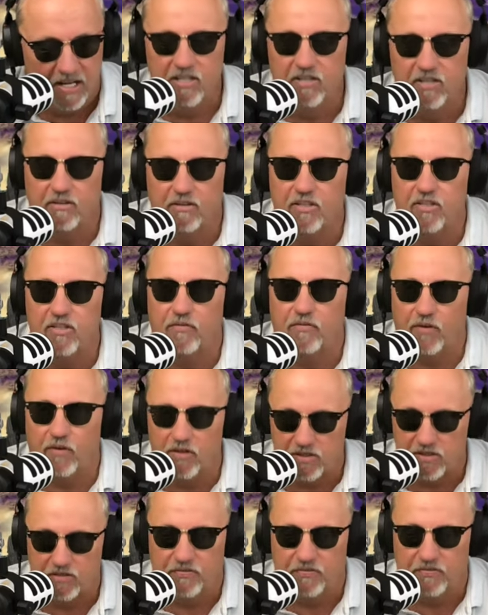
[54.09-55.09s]
You can
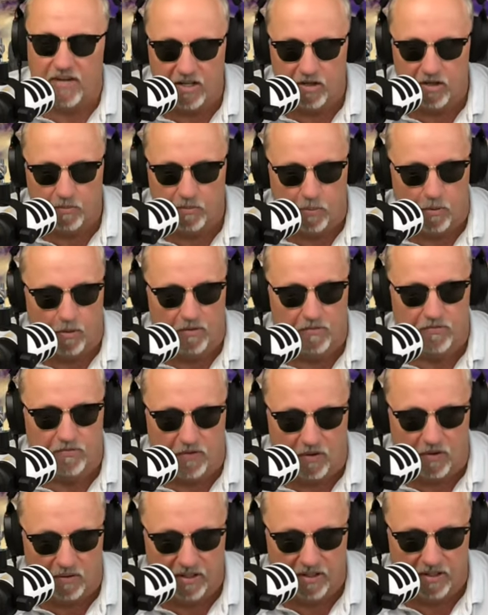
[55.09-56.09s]
diversify your
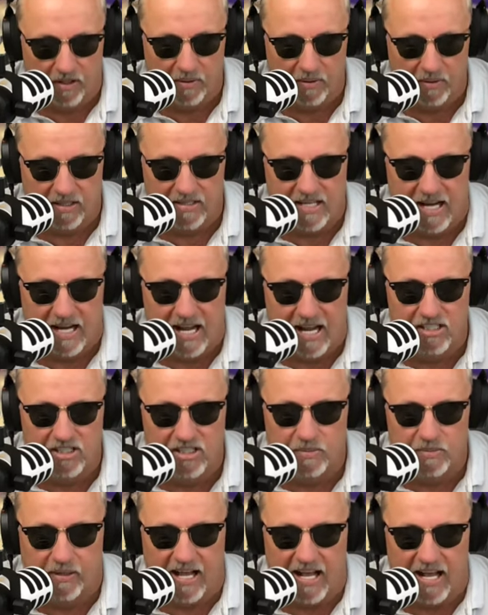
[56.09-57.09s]
portfolio with a
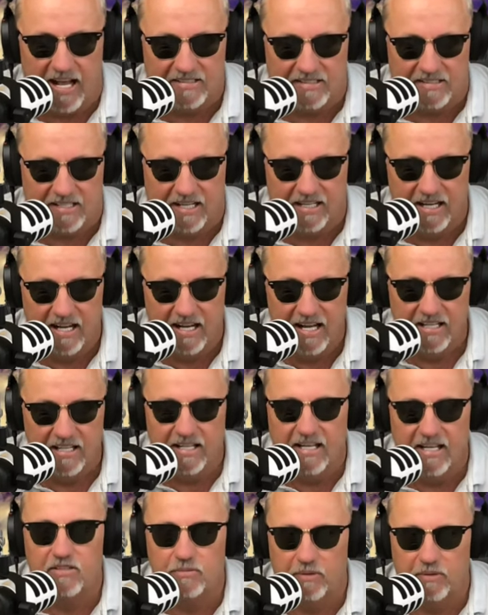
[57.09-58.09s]
tangible asset
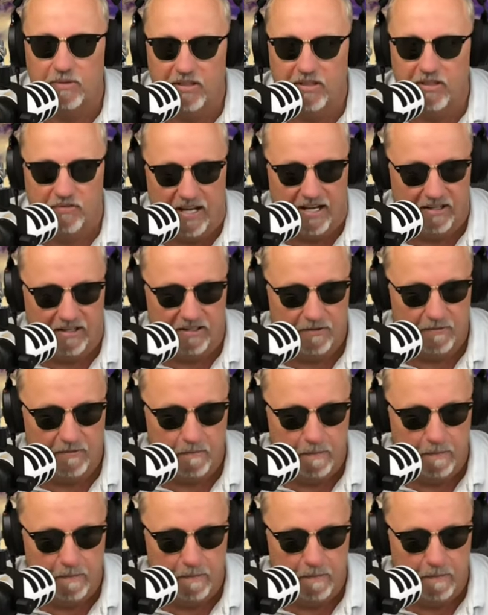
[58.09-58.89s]
that has real value.